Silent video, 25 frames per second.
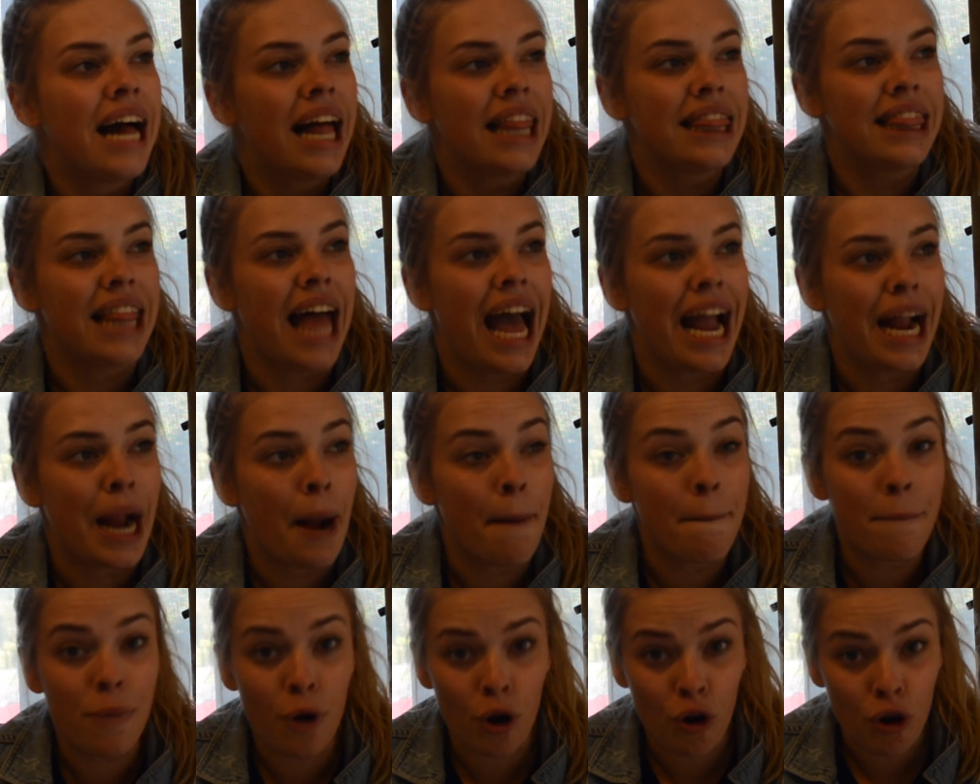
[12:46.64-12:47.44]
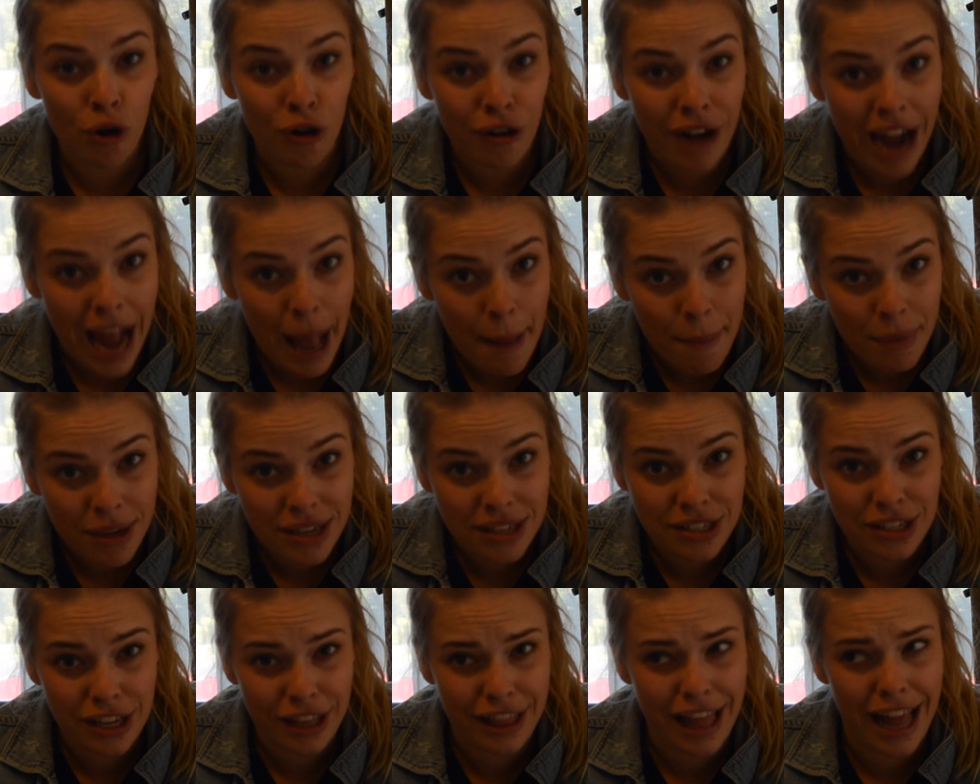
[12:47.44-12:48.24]
like prep,
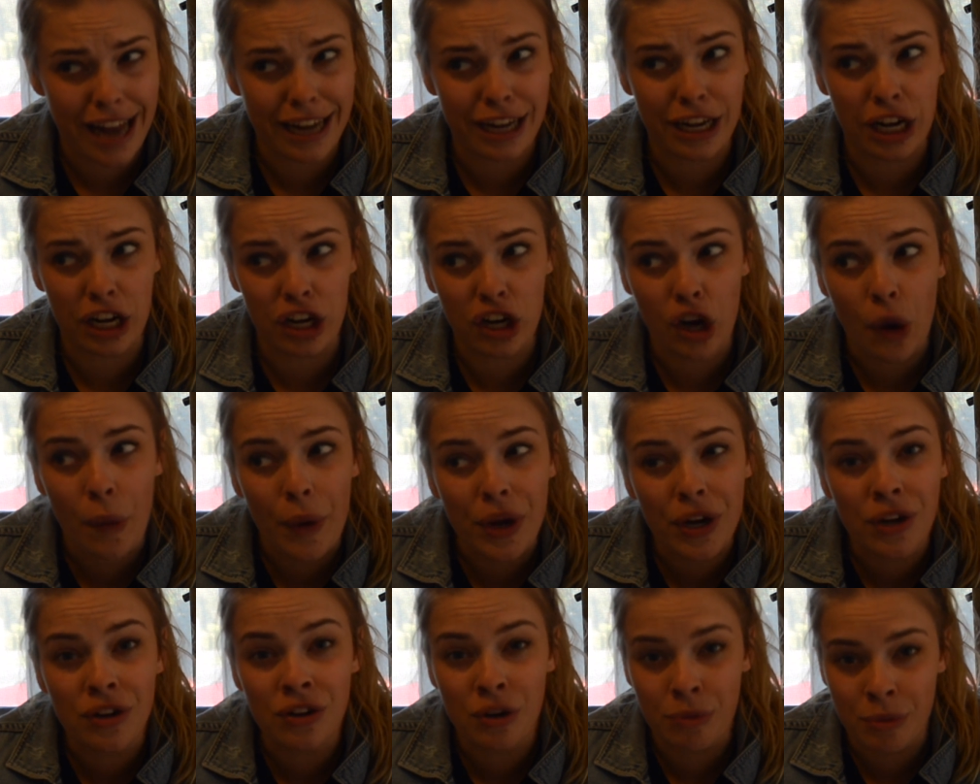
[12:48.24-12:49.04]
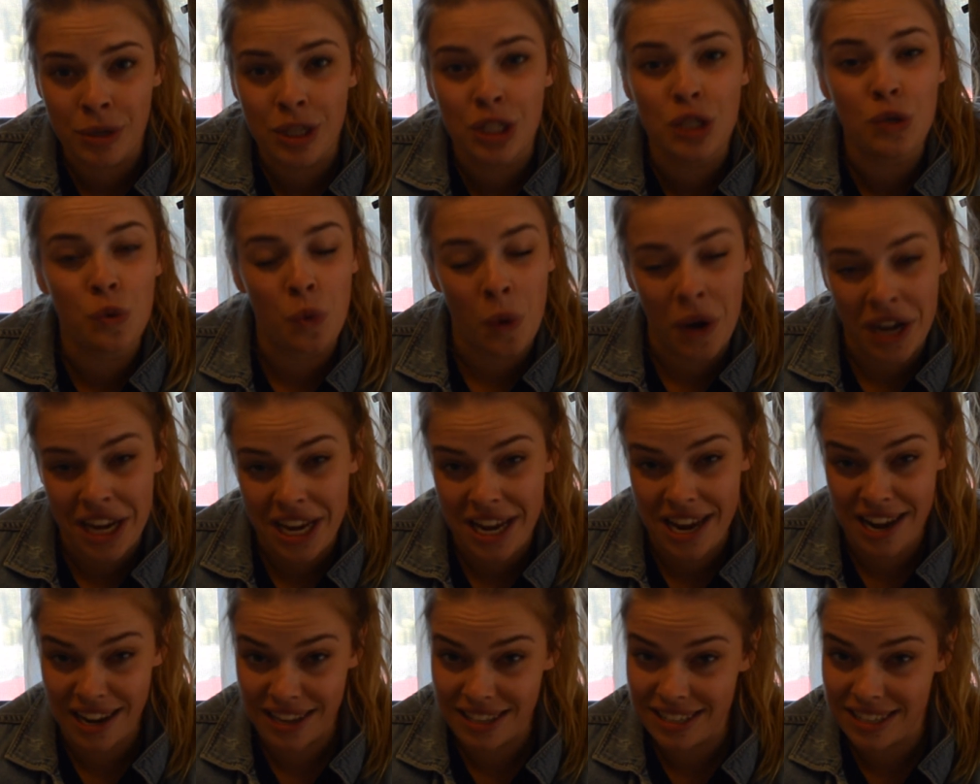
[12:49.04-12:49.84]
so like going on almost
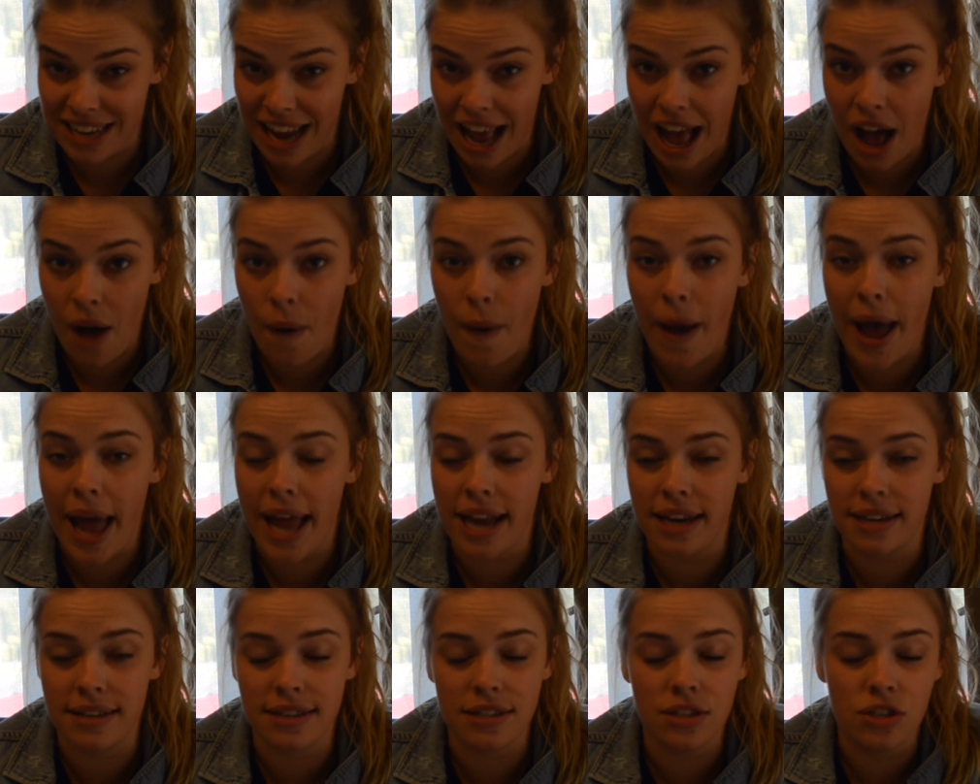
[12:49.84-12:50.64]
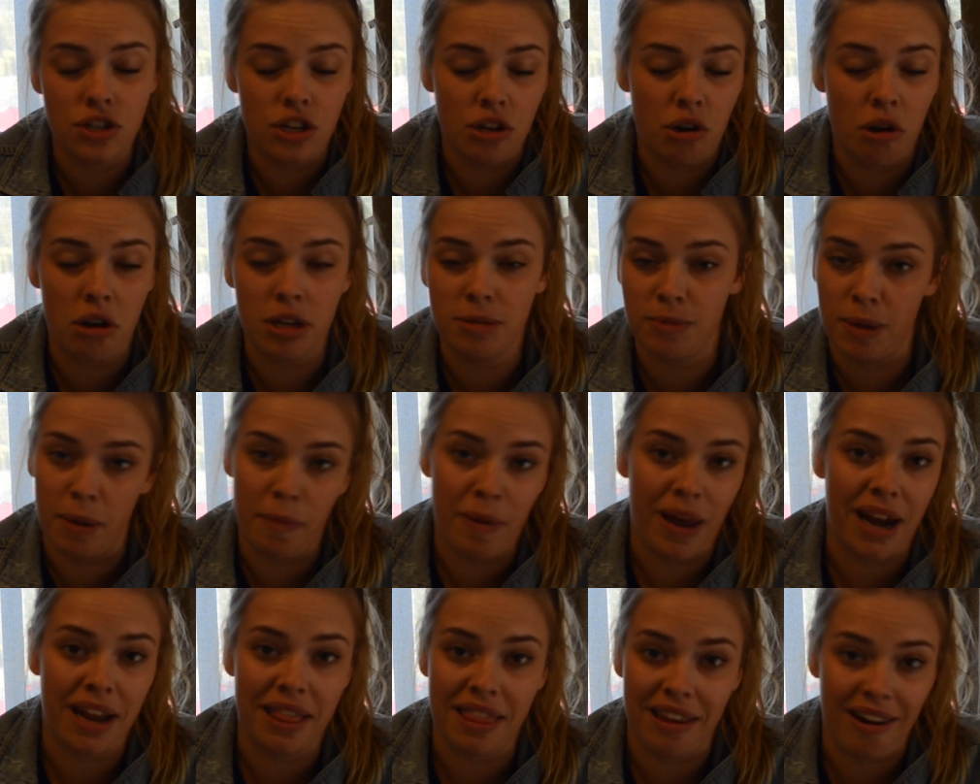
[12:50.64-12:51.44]
20 years now, and she knows me
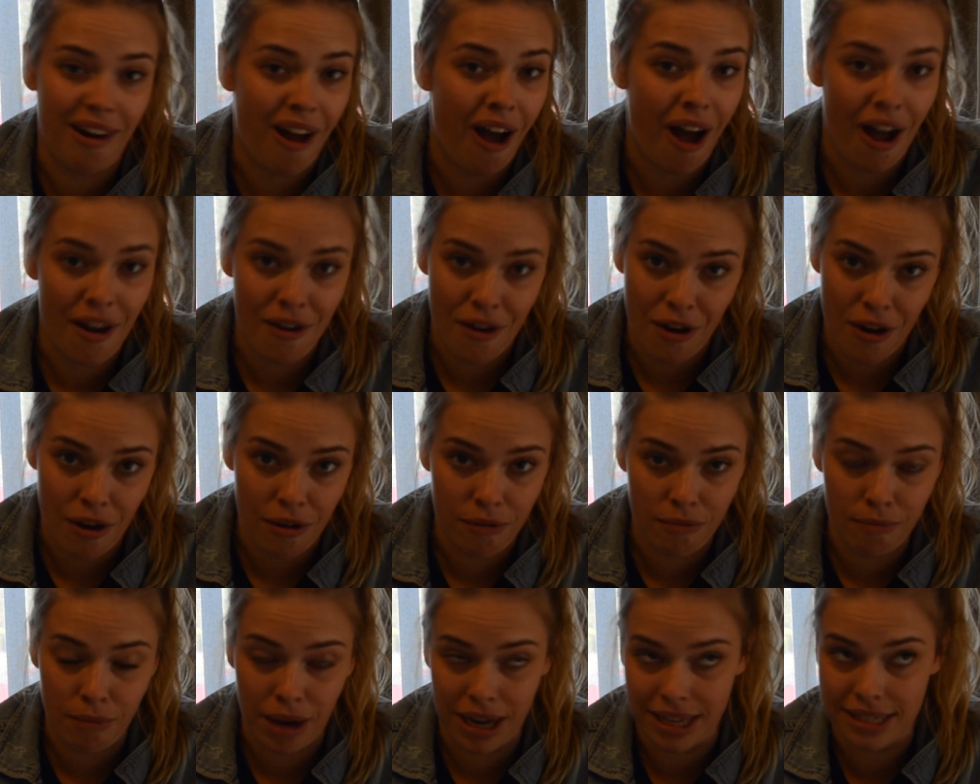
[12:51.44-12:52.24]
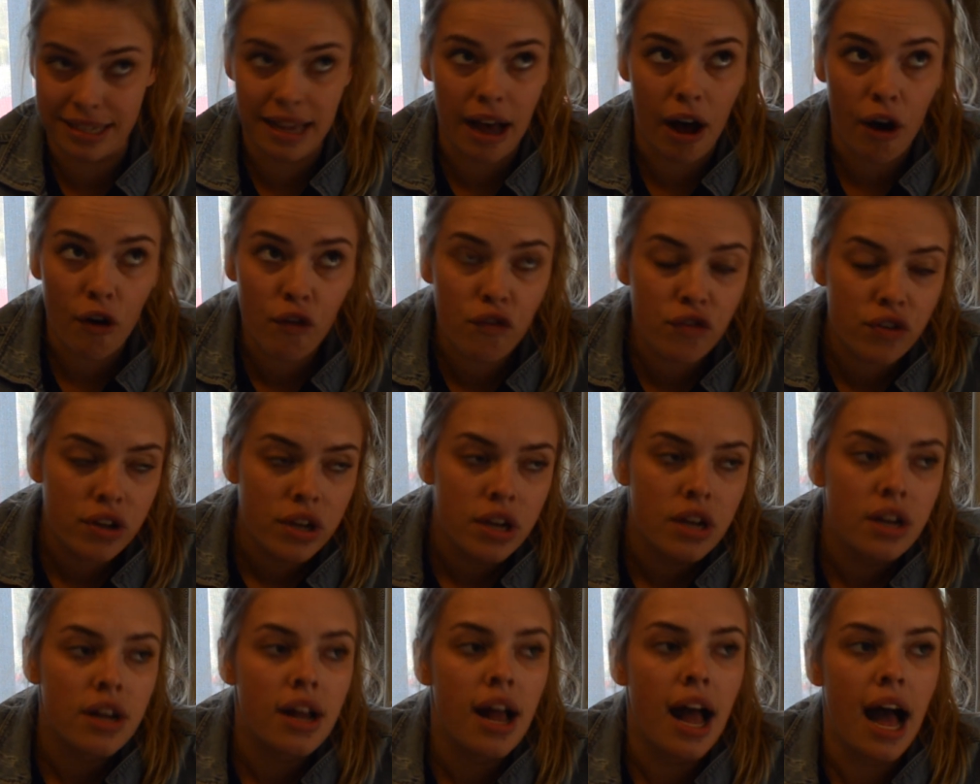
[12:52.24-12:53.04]
better than I know myself.
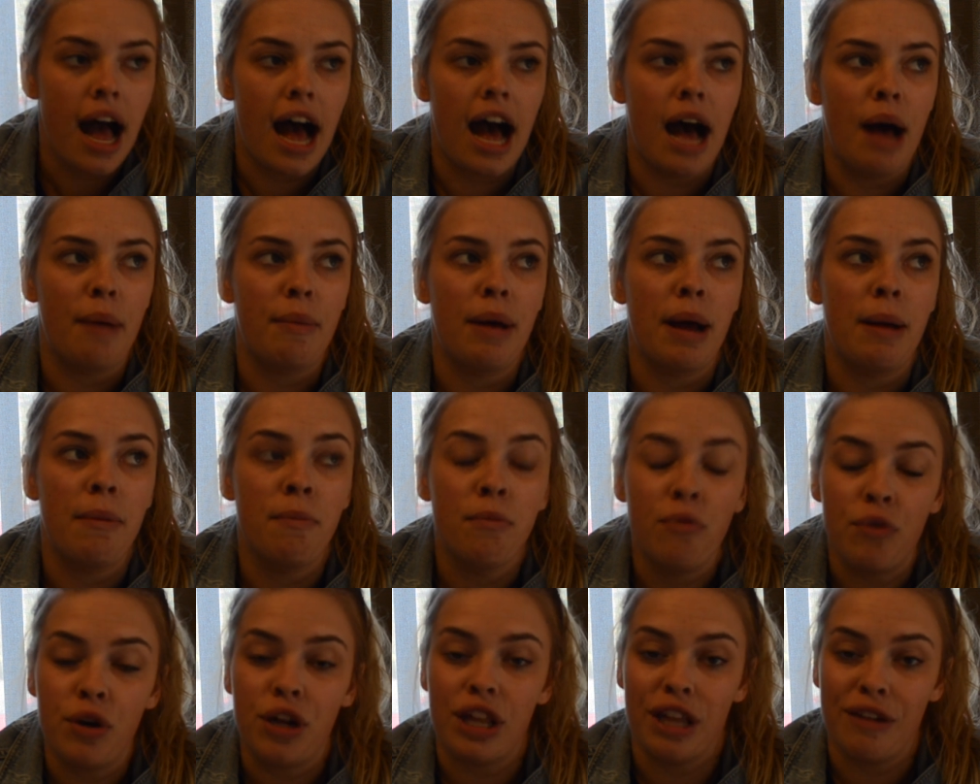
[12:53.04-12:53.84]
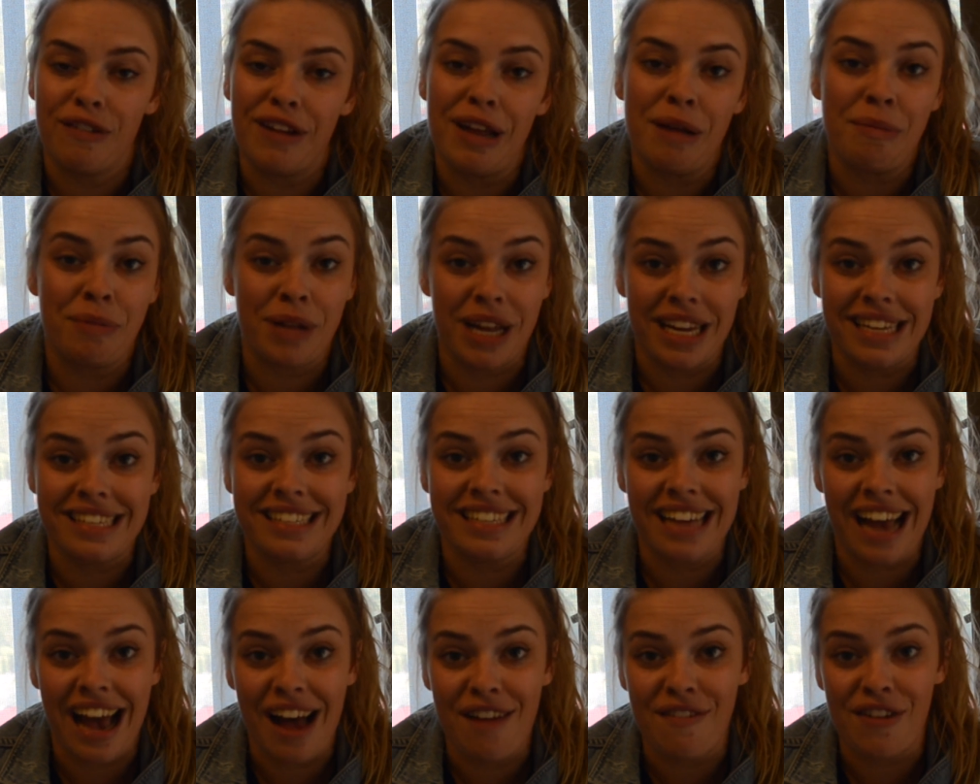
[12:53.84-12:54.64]
I'm really blessed
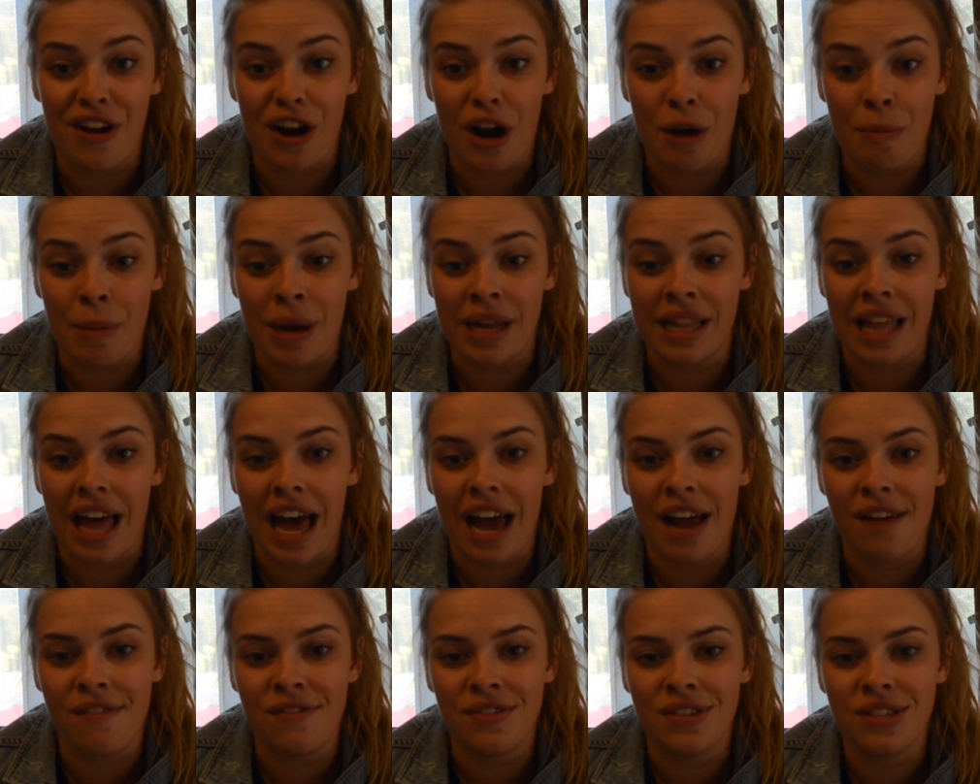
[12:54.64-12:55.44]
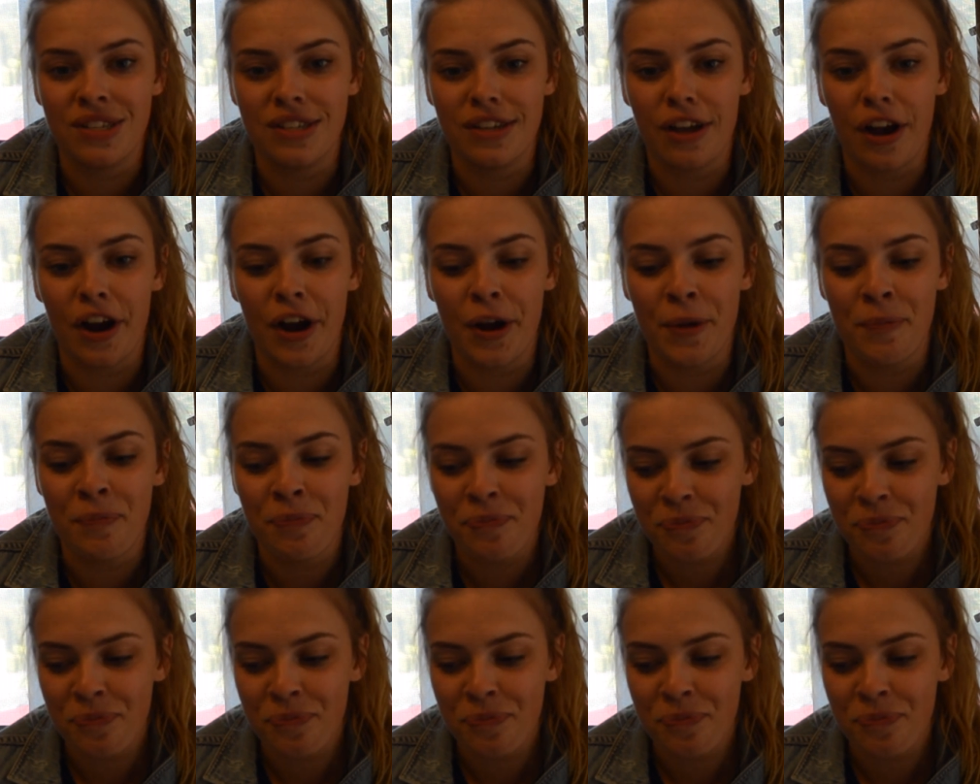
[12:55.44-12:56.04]
to have her in my life. So